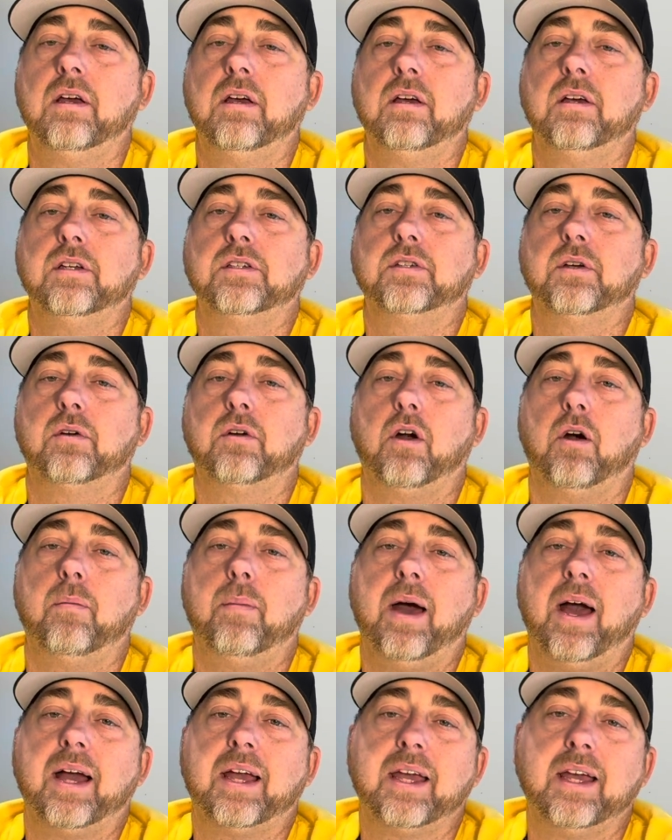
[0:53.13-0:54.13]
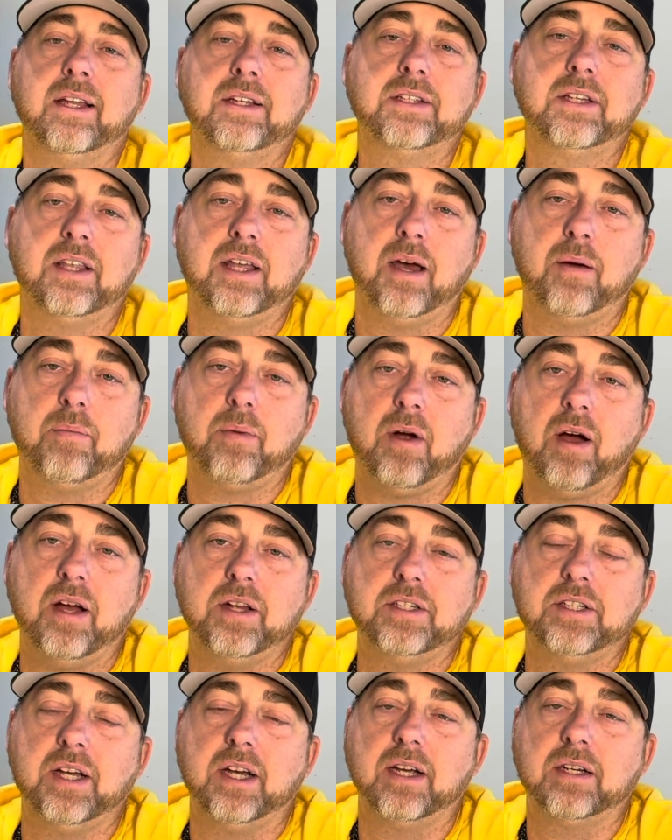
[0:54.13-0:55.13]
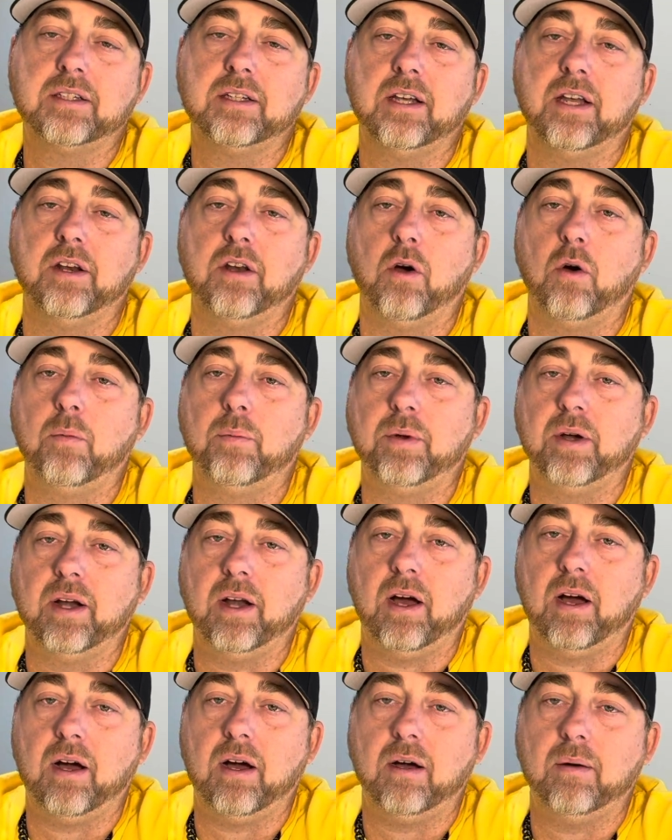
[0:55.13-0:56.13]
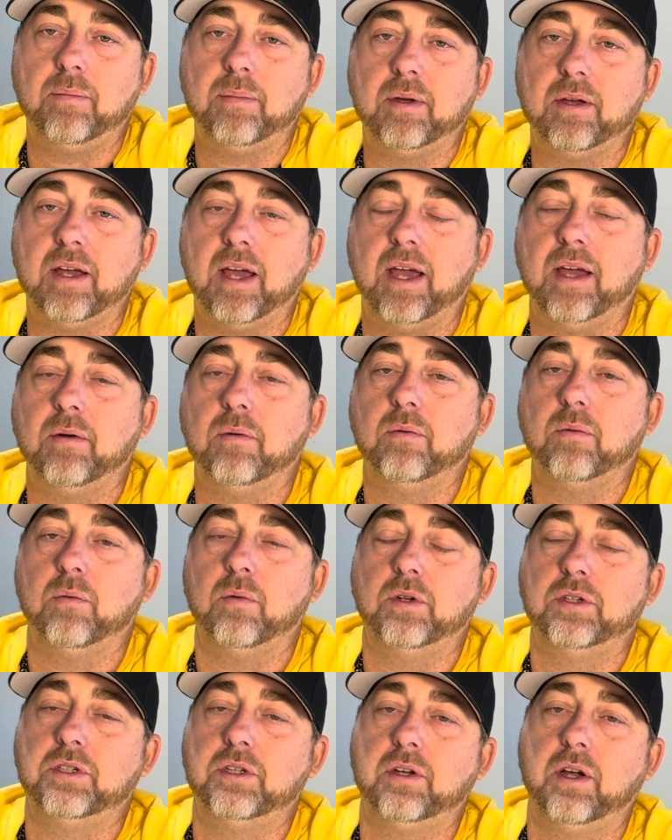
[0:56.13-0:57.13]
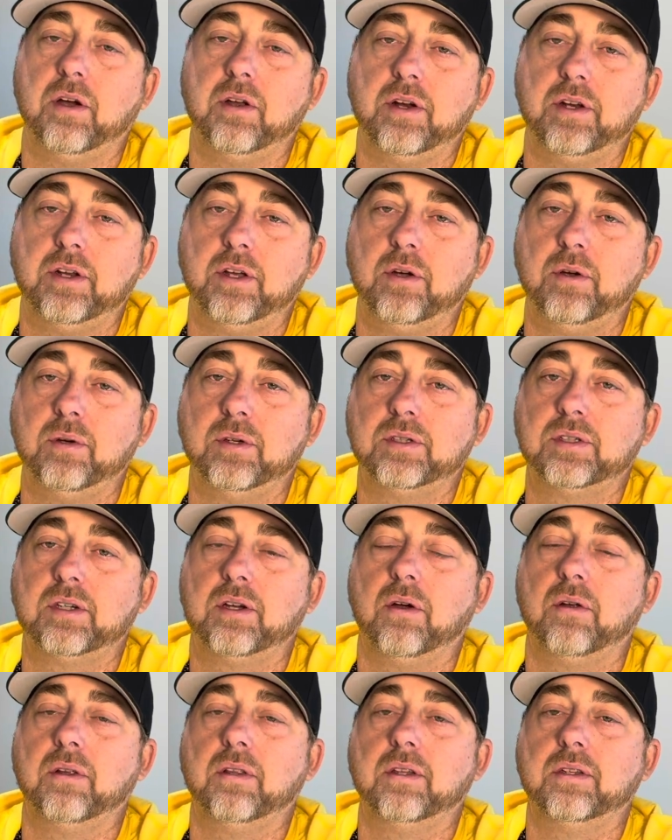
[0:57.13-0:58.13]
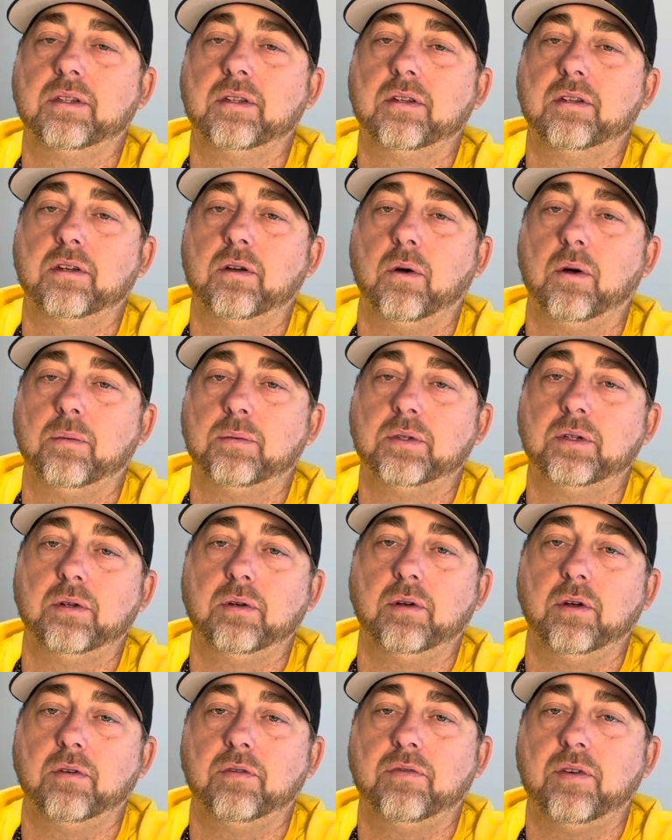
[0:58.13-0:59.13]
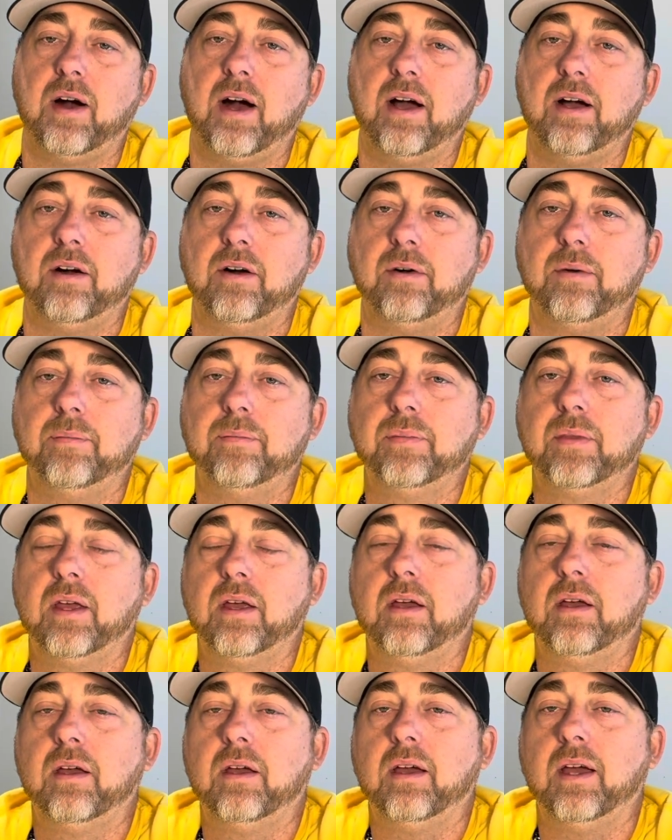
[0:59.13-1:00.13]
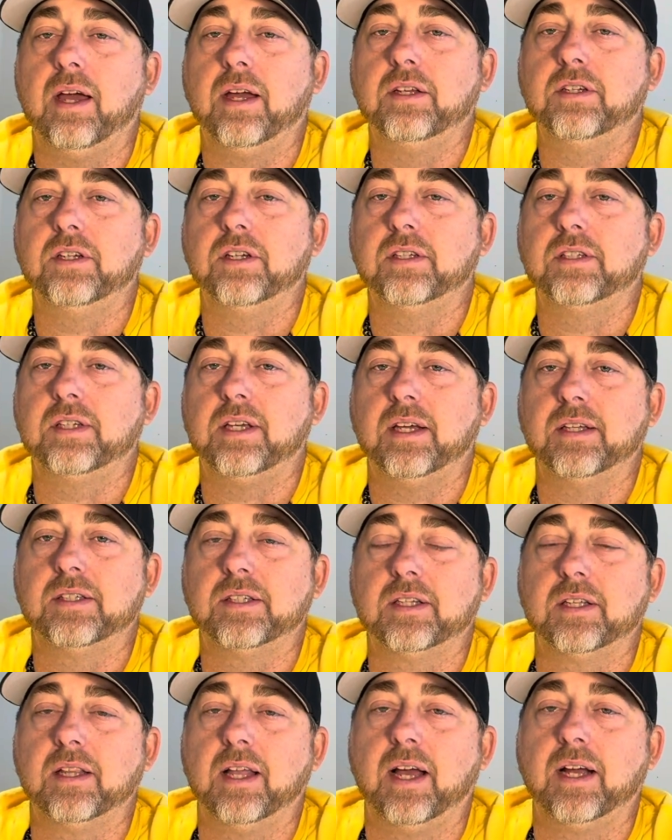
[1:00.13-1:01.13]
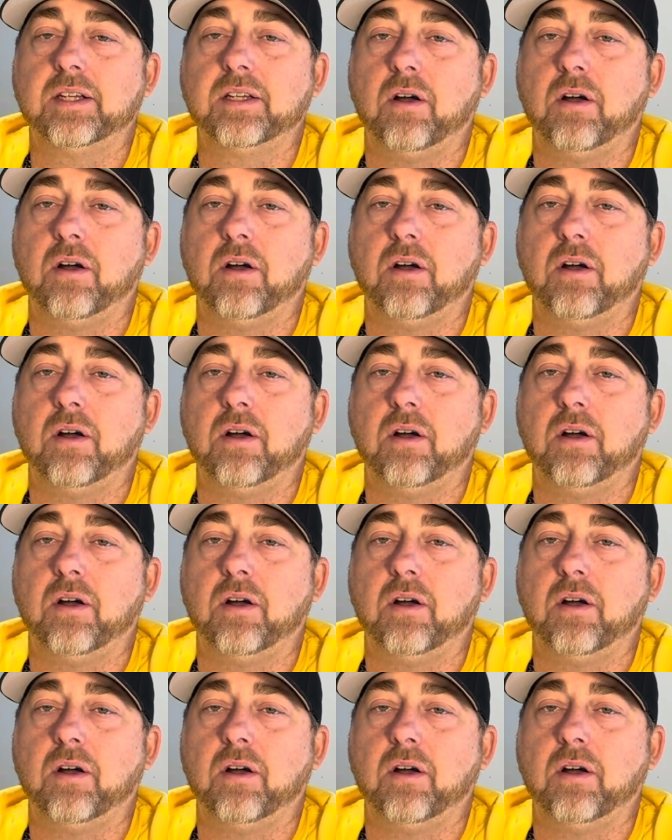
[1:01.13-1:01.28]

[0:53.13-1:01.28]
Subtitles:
So go back into that project and open it up, and what you go to do is go up to your file and just hit select